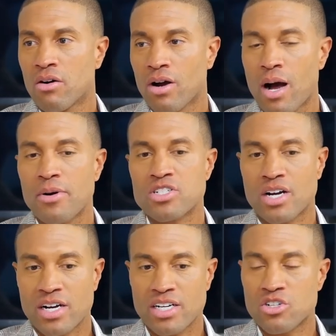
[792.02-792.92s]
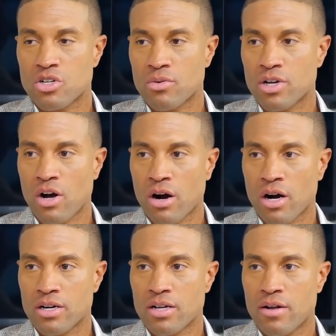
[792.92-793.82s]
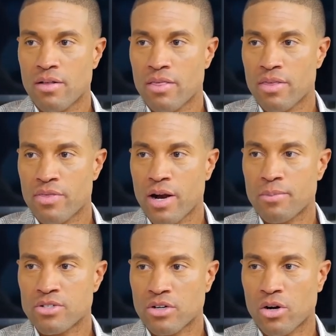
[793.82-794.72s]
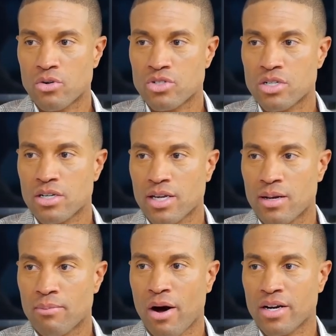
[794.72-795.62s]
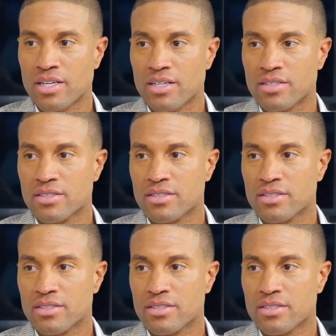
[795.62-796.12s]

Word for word: or how much unconditional regard the therapist or coach can embody.